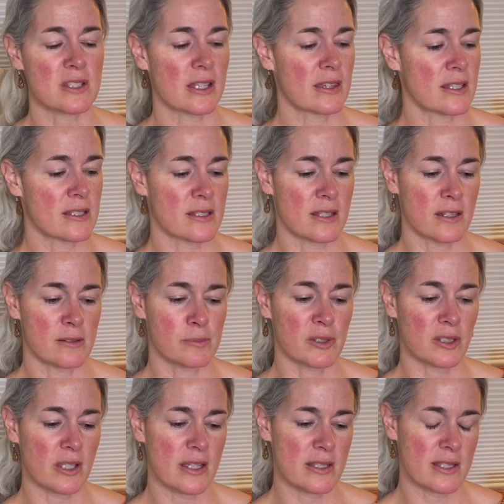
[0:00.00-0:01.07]
like this on a
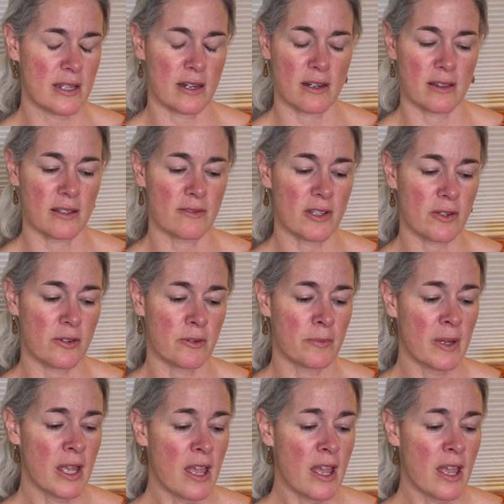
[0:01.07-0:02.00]
bookcase in our living room.